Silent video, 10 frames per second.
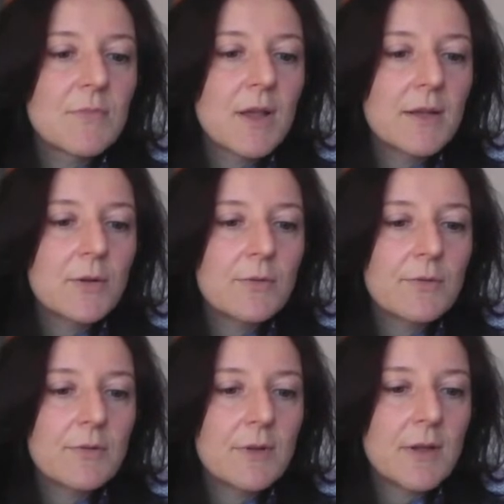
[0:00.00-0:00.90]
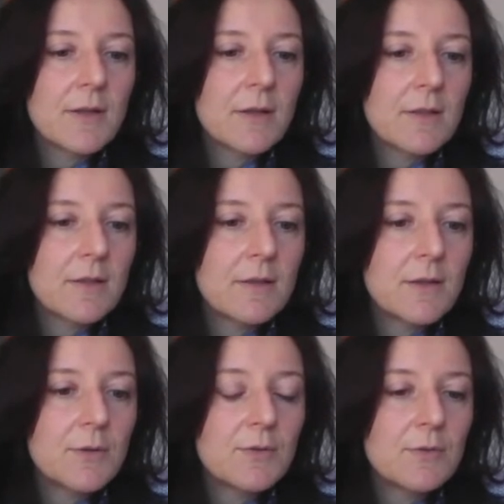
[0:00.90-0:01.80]
don't see anything
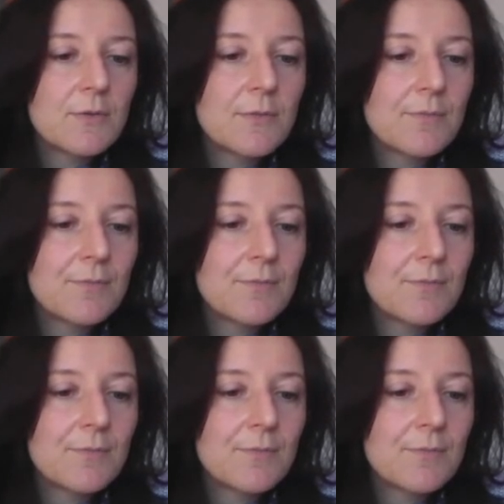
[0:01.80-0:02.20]
new.